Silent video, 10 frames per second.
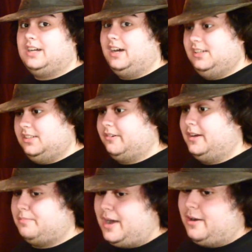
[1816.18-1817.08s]
Oz the
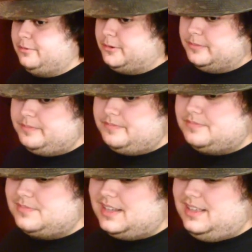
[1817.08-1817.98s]
Great and Powerful.
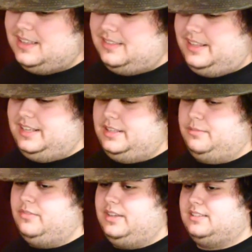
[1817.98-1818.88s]
But again, the
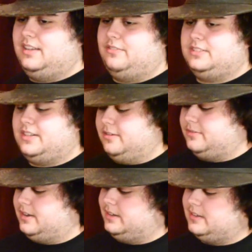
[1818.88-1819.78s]
movie itself is
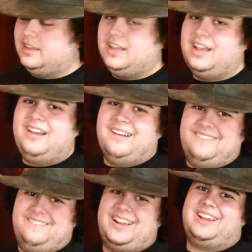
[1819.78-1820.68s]
terrifying.
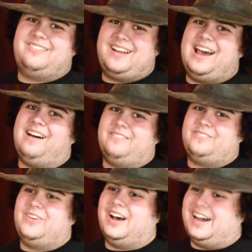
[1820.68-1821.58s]
Wreck-It Ralph.
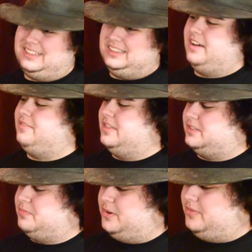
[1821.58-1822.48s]
I love
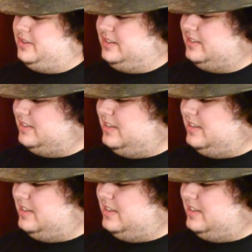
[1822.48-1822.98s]
this movie.